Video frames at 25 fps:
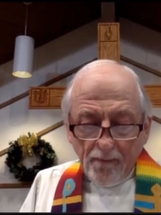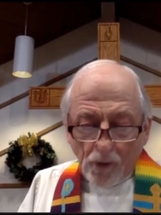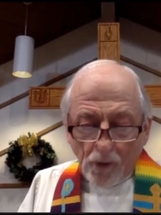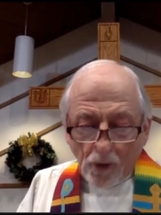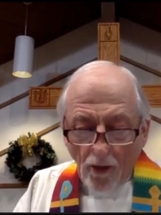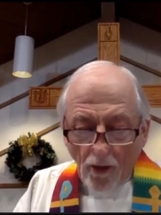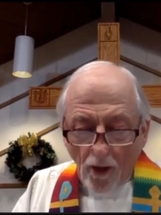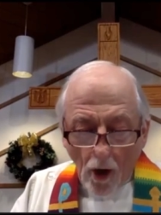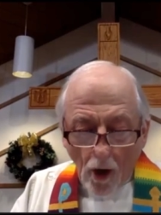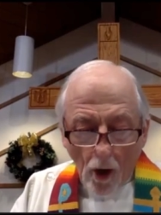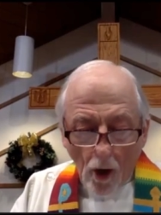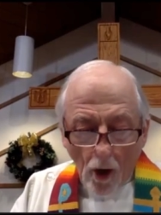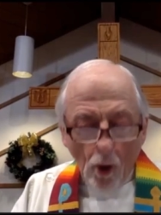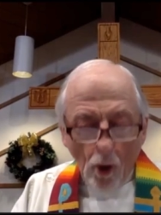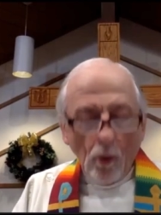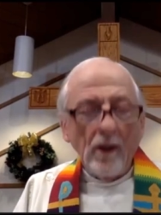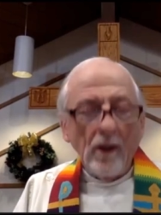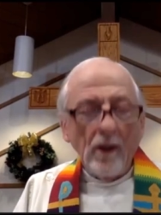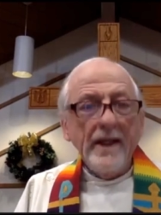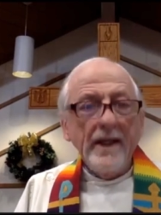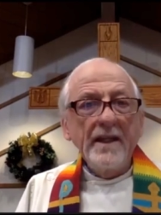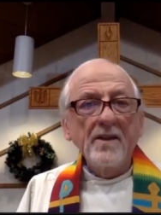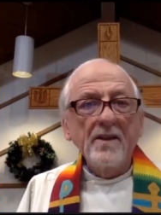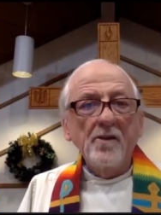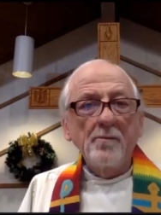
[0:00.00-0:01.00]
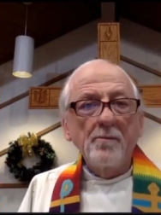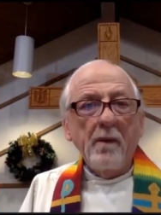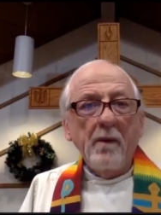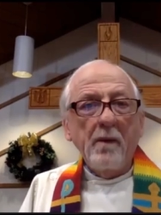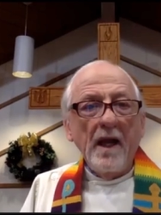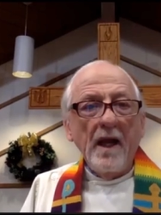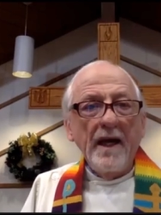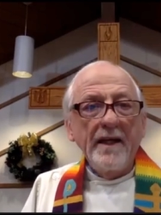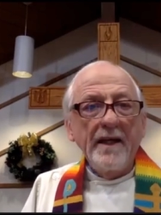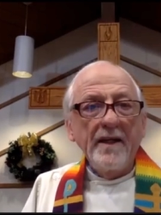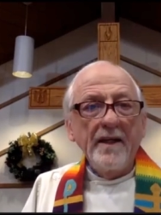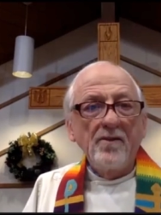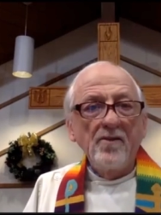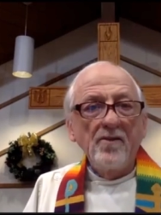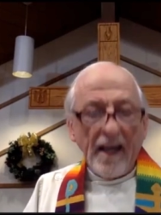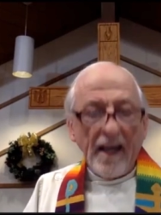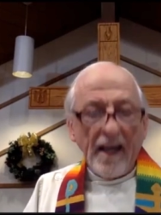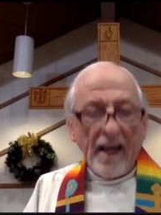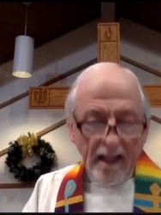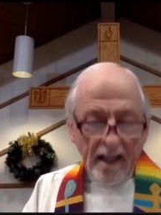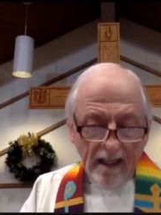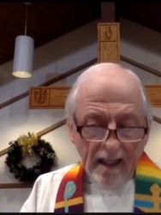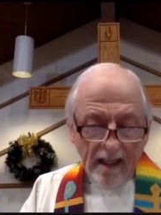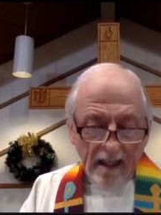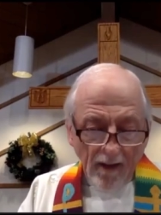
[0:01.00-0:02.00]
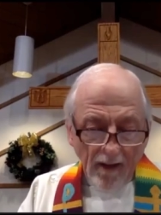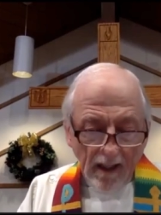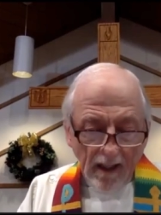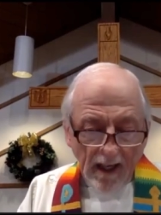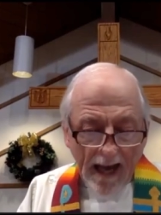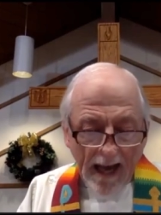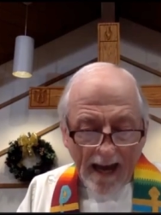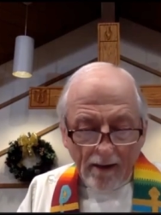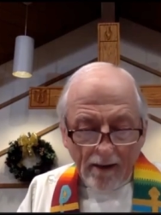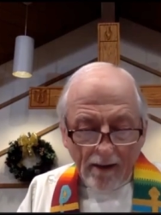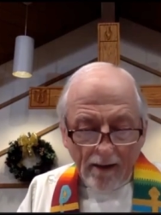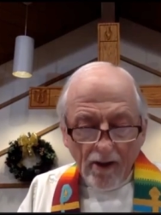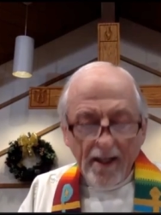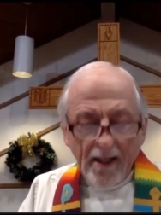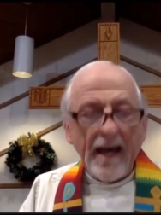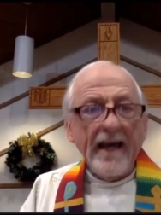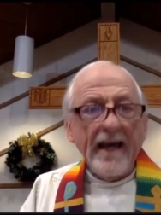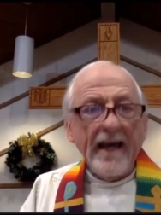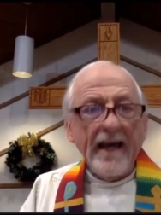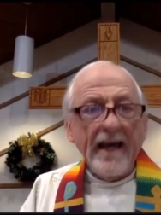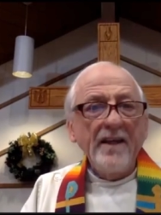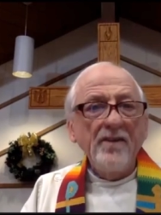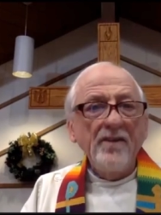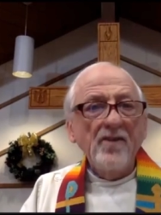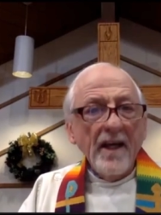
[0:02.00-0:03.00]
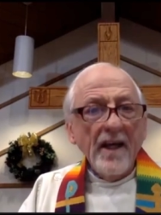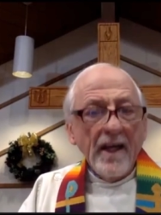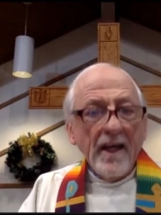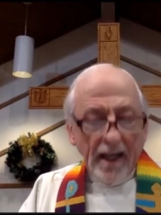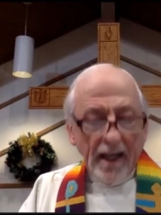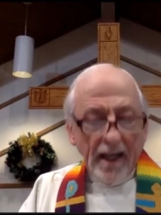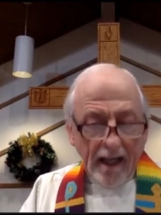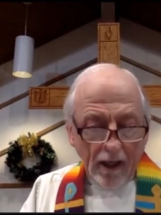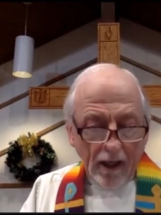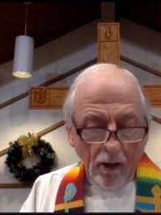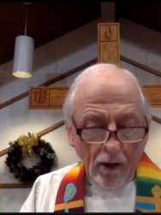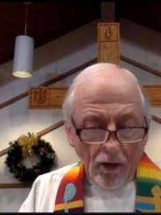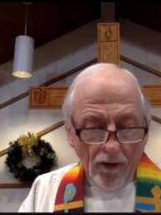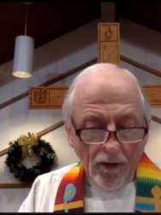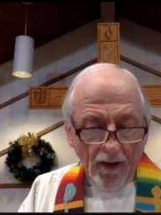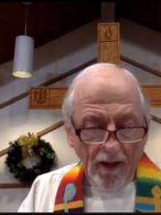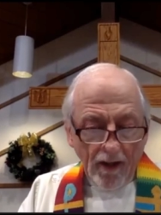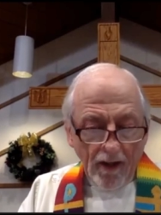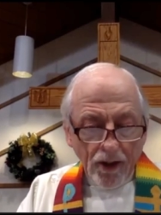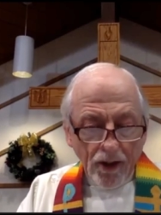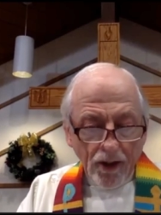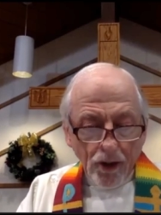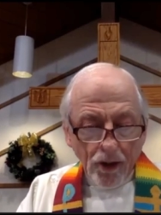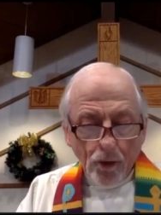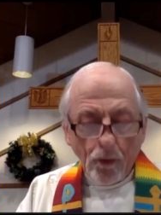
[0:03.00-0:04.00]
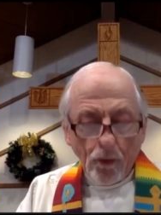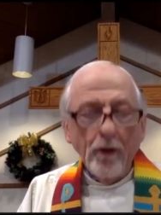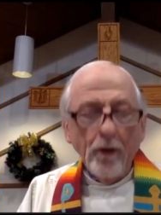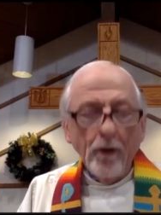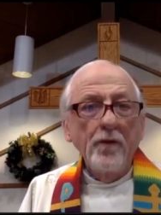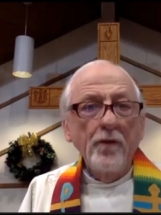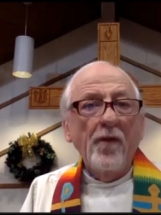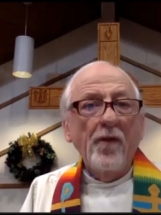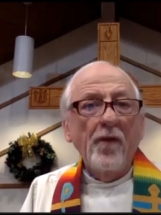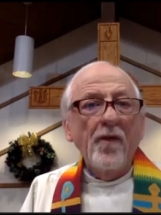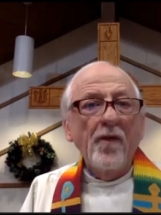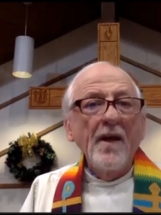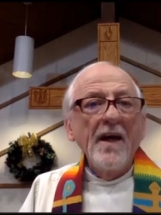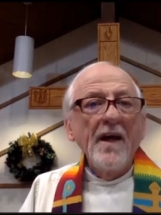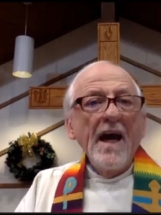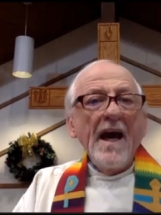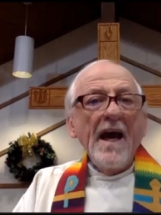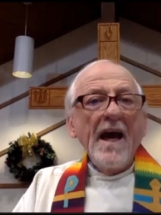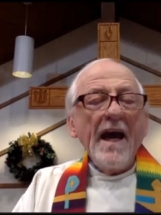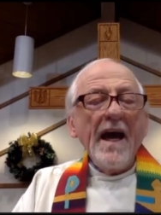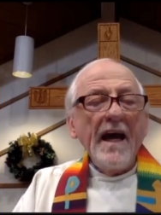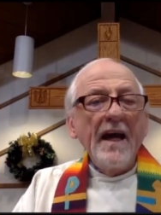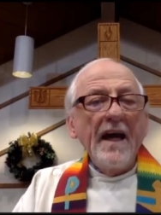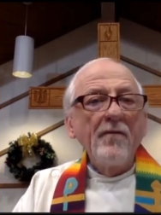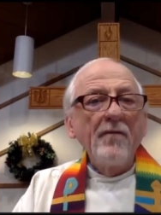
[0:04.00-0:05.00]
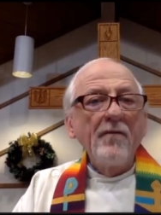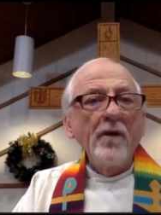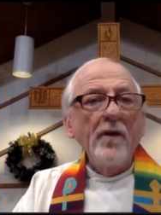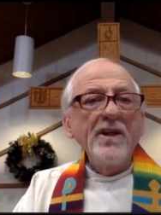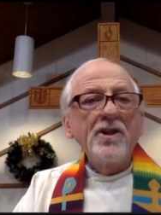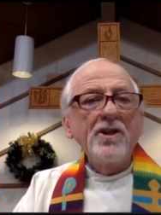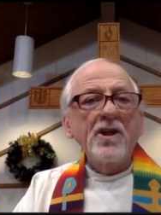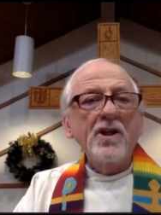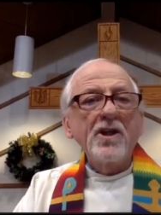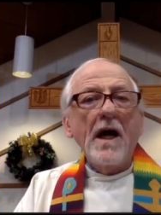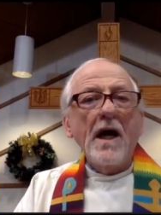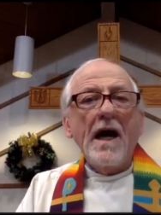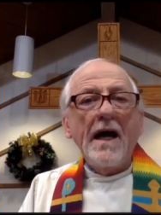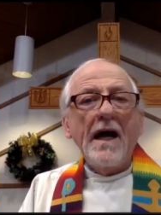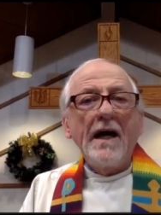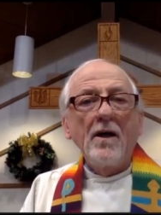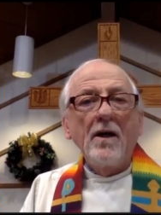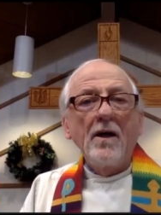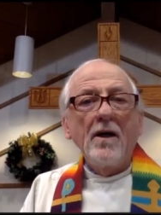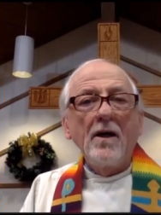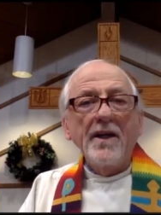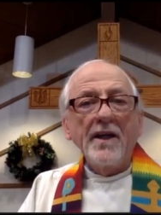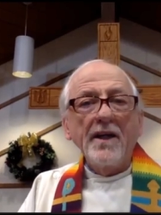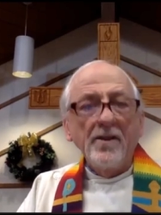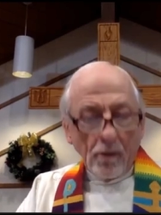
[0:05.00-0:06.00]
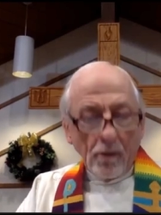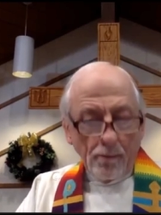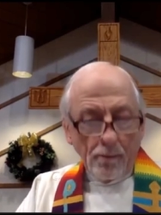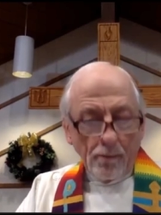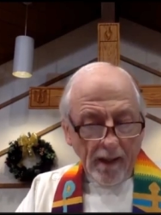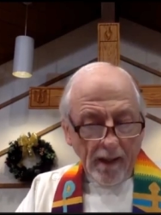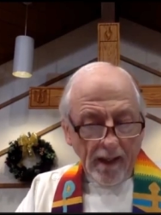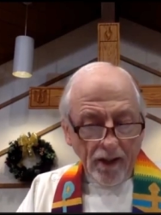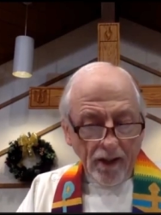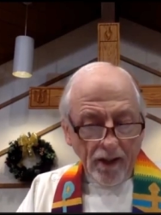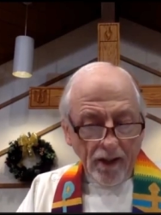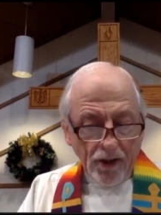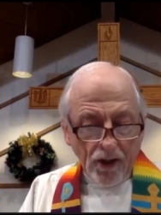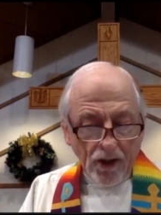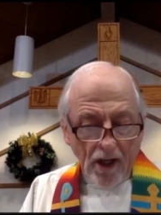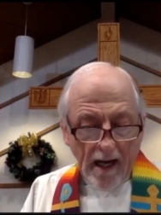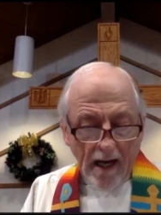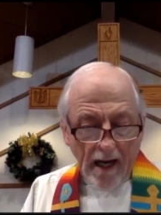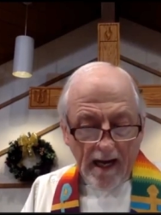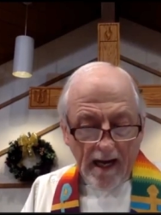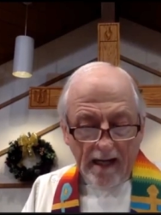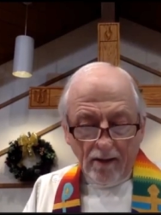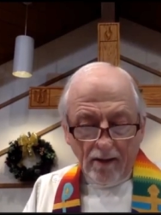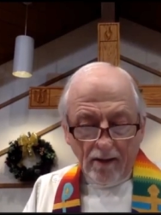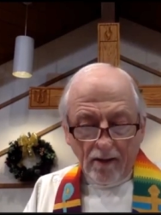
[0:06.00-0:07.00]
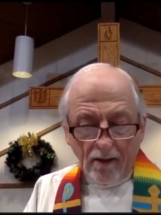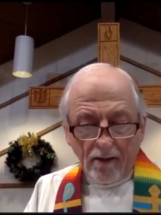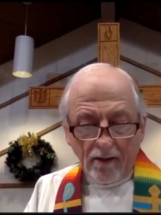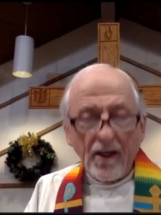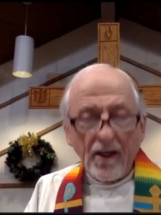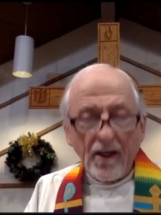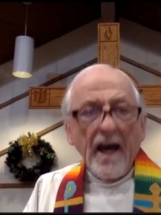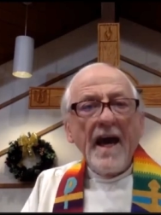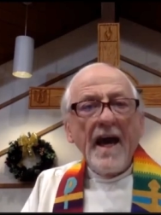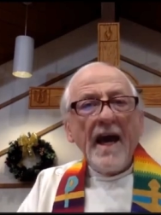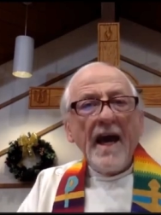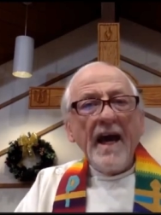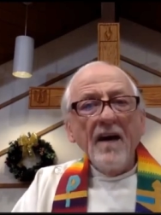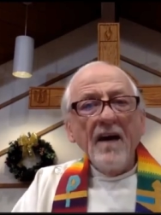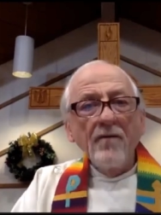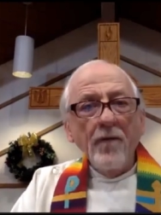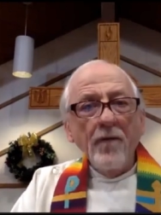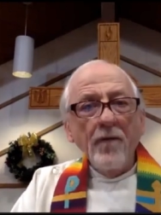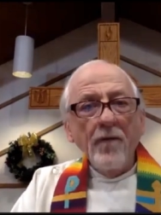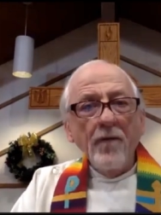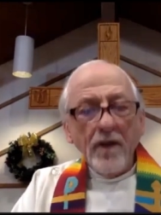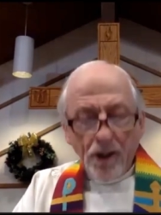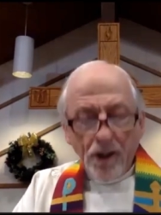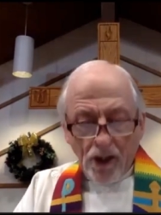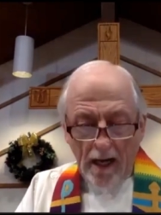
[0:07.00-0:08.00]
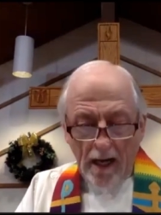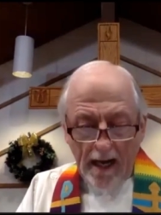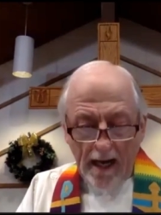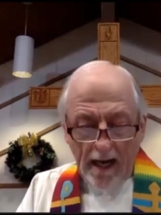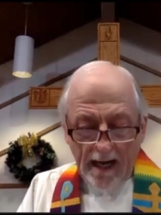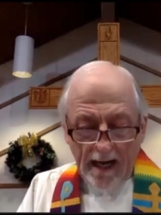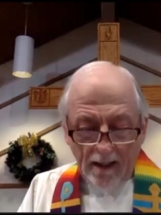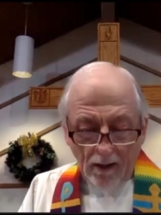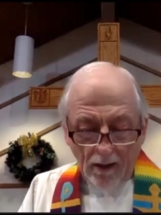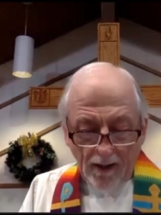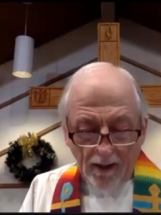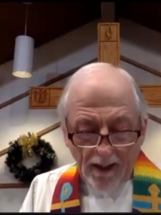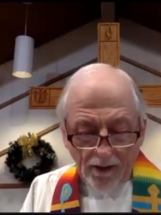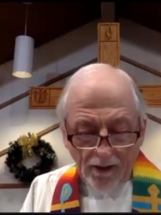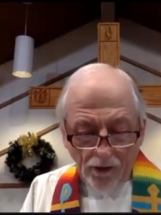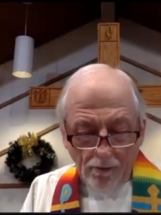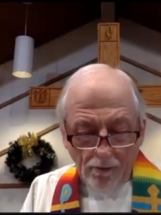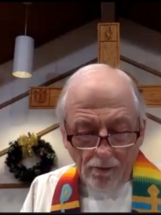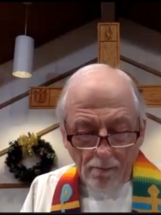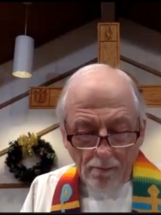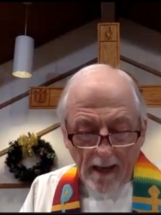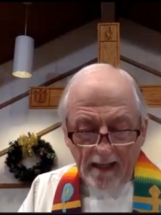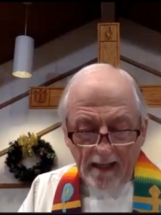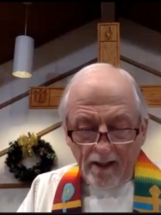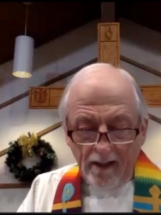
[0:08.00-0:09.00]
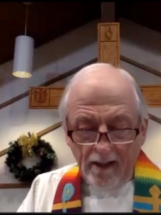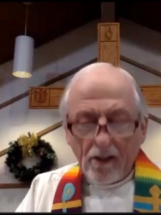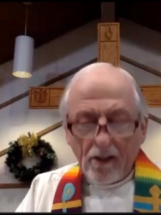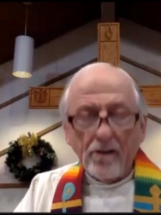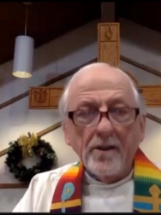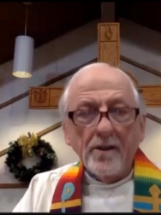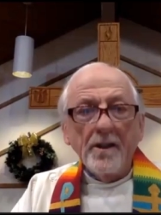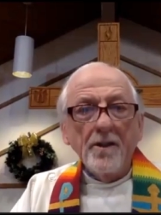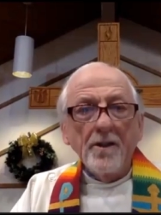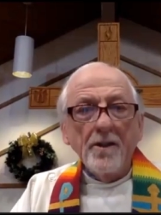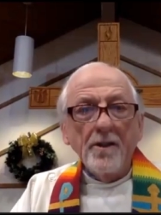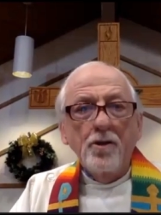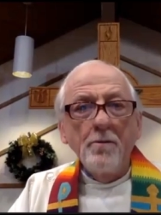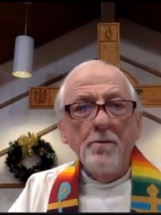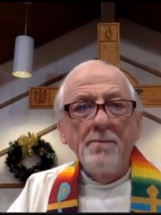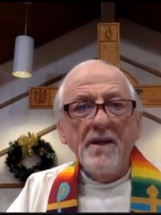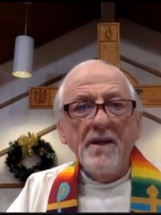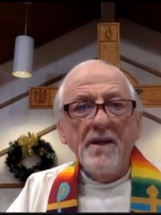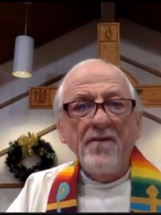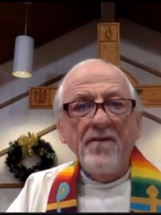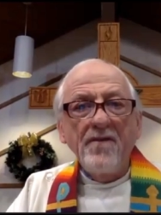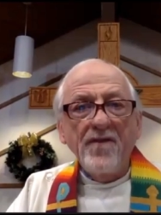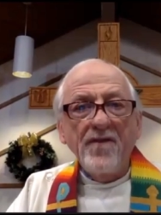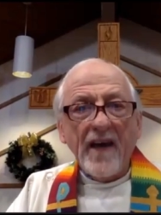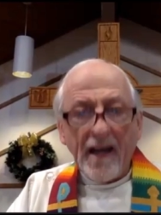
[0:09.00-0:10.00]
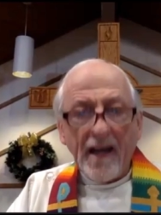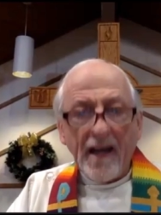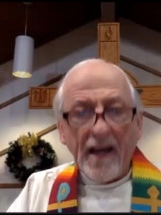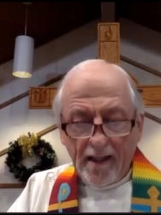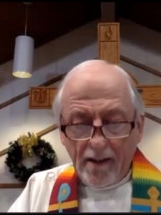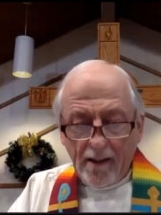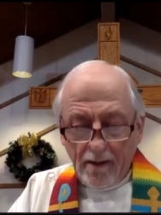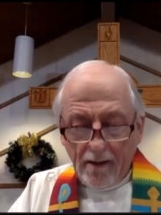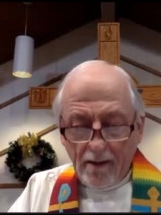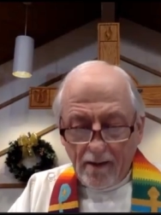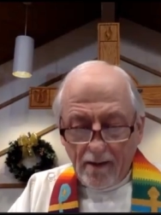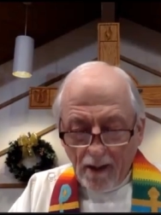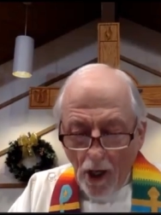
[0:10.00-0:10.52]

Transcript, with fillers: to the holiest place, and in the latter days, hear this truth. Every child is a peace child. Every child is meant to be fed.